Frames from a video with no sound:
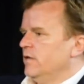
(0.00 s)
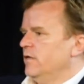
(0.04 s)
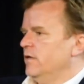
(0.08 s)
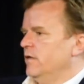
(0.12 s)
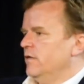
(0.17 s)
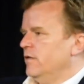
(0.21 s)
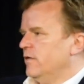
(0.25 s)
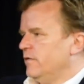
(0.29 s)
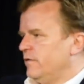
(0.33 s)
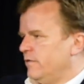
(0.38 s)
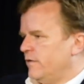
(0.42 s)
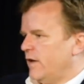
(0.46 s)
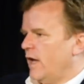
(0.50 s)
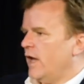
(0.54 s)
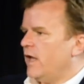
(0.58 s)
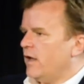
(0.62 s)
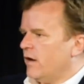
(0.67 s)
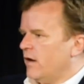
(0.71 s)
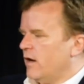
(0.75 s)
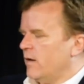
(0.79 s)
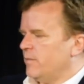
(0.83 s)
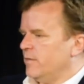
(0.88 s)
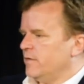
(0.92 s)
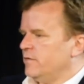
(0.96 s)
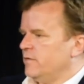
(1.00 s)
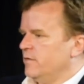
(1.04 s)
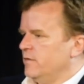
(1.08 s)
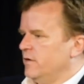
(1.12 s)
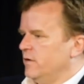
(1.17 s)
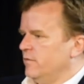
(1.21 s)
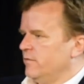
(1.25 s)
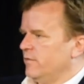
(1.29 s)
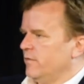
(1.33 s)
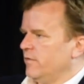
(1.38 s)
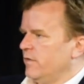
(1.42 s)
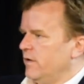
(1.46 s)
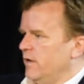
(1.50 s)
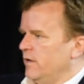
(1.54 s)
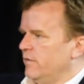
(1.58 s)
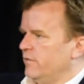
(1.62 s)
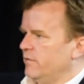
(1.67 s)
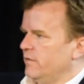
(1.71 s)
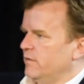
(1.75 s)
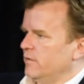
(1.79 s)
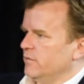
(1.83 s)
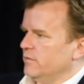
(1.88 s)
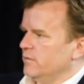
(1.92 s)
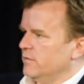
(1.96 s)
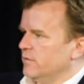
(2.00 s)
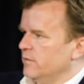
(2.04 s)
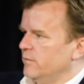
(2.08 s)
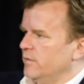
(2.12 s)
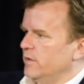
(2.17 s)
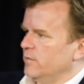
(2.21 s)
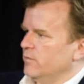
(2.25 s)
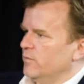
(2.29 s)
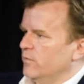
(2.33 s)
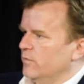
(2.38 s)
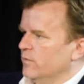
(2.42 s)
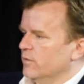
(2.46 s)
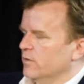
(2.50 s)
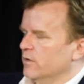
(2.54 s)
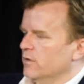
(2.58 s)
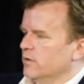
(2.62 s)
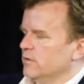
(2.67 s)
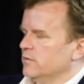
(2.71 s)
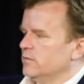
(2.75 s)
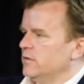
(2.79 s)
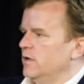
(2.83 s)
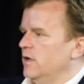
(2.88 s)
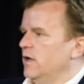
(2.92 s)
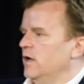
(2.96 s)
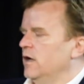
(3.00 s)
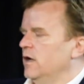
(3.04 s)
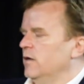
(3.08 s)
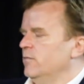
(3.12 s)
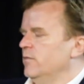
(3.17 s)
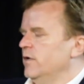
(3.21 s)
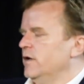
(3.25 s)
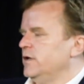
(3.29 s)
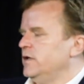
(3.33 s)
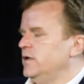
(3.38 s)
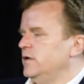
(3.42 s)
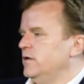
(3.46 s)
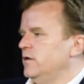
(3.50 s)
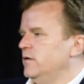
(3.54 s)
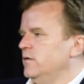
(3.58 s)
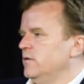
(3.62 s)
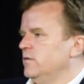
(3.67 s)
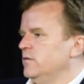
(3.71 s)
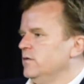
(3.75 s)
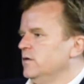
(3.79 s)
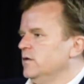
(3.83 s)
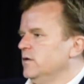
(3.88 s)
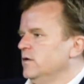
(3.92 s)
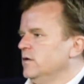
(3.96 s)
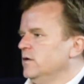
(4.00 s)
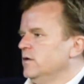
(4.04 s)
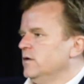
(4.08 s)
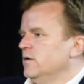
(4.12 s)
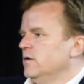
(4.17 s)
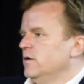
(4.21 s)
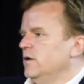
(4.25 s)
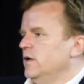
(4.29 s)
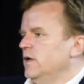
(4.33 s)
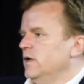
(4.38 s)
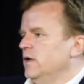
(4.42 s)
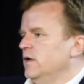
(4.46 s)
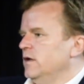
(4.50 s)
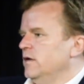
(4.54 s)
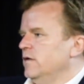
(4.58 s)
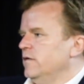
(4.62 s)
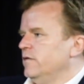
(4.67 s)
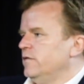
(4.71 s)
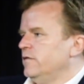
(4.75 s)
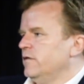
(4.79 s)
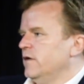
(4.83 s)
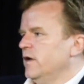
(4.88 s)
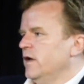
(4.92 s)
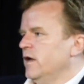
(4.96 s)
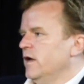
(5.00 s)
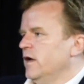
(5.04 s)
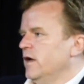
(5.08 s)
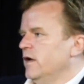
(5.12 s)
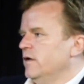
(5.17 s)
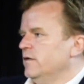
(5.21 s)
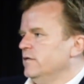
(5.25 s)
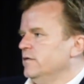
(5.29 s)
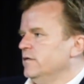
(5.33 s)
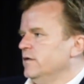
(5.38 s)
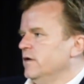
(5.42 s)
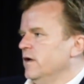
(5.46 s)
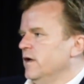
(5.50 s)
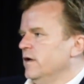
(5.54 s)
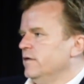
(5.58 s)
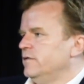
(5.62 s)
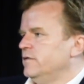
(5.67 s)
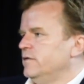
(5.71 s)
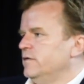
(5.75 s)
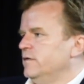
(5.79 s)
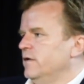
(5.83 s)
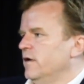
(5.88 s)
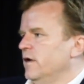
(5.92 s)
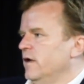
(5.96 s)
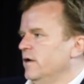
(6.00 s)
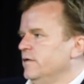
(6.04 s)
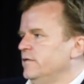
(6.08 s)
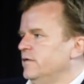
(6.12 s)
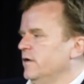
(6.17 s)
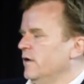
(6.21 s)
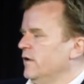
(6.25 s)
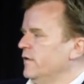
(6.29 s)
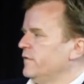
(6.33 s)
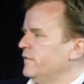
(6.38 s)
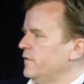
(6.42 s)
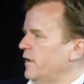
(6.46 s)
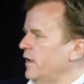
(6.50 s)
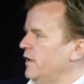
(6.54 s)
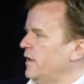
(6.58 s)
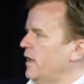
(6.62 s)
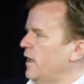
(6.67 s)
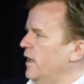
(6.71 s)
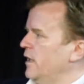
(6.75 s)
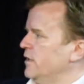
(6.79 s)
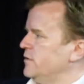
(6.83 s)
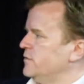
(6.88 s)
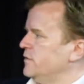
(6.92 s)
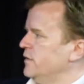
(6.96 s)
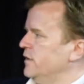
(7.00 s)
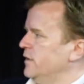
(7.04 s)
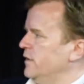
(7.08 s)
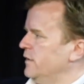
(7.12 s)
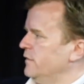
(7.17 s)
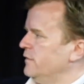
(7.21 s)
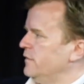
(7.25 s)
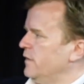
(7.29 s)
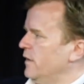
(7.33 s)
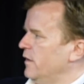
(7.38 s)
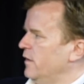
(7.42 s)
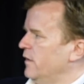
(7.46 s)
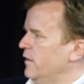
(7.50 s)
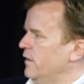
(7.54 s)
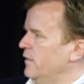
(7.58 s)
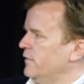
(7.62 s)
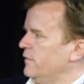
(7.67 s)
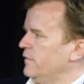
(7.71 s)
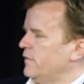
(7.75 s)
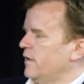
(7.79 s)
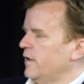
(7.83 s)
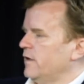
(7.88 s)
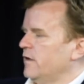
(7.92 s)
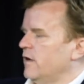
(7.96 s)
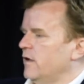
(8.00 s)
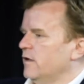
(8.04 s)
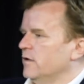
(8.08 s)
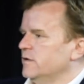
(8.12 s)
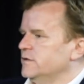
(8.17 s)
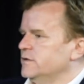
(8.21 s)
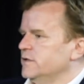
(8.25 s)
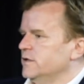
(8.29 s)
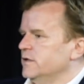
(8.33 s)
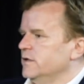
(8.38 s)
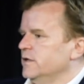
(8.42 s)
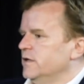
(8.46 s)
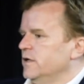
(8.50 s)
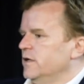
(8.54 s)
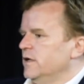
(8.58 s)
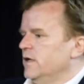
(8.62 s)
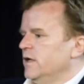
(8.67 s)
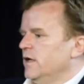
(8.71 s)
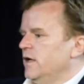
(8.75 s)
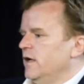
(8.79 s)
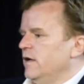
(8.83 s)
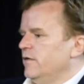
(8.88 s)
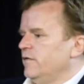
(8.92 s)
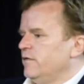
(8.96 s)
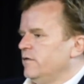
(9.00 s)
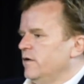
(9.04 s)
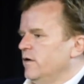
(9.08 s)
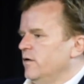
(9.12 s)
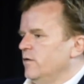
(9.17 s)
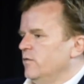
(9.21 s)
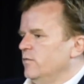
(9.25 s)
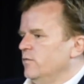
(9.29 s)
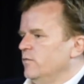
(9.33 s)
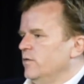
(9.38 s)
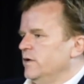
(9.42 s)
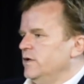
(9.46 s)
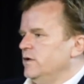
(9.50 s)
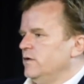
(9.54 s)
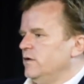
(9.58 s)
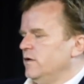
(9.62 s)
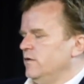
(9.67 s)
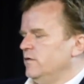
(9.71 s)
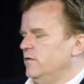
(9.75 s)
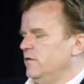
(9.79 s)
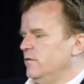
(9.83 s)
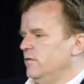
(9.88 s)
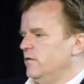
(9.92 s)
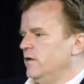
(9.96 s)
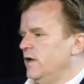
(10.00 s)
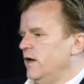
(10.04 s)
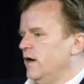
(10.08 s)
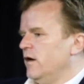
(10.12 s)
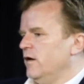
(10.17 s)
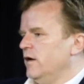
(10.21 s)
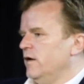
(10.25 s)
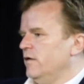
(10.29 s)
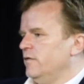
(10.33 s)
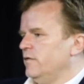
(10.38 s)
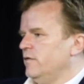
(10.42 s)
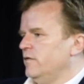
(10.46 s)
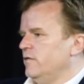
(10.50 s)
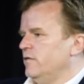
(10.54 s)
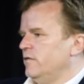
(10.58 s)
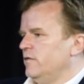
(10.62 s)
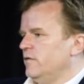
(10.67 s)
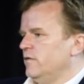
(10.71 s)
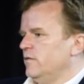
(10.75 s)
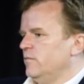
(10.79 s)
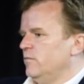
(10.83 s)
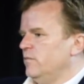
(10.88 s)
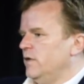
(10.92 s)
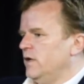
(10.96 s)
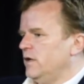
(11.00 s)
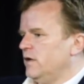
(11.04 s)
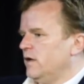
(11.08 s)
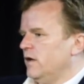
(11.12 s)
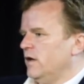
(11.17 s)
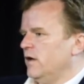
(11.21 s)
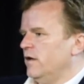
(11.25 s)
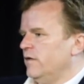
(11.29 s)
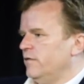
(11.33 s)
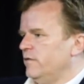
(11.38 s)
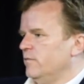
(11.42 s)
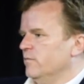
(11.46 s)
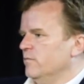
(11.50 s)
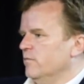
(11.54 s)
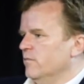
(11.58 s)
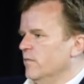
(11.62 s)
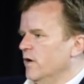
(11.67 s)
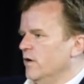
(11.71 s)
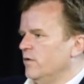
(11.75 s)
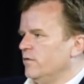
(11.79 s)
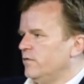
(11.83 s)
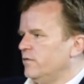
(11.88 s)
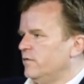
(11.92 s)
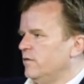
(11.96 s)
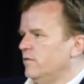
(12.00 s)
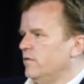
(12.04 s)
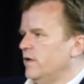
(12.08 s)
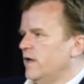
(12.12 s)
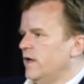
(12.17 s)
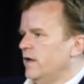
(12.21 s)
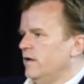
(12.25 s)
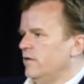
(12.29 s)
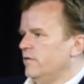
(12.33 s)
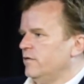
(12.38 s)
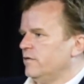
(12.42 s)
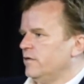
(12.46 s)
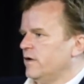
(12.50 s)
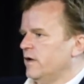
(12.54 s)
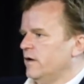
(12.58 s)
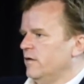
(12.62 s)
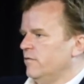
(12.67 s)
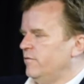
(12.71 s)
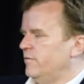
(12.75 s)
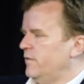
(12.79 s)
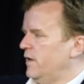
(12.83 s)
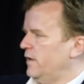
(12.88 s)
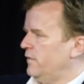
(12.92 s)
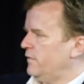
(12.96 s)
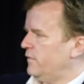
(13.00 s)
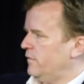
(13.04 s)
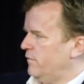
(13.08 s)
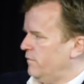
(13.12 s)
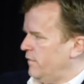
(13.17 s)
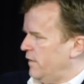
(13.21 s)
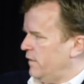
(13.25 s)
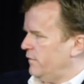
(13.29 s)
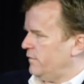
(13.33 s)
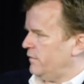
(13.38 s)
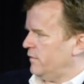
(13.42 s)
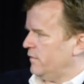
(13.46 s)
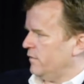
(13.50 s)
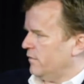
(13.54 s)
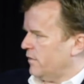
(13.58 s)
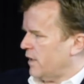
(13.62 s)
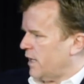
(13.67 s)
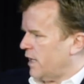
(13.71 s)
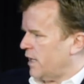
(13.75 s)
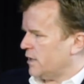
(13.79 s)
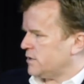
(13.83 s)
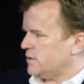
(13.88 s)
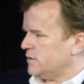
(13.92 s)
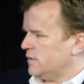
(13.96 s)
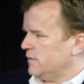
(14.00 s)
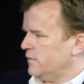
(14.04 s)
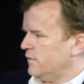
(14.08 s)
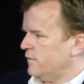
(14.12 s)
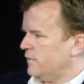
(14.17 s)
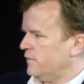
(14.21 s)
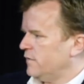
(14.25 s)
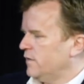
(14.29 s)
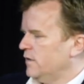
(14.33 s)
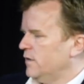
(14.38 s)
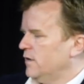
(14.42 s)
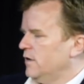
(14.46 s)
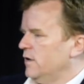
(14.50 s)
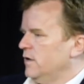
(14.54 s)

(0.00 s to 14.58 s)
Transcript: Then the second opportunity for things that are a little bit more acute is telepsychiatry and telepsychology. Right. And so what you can do there is because most of that is kind of face-to-face interactions,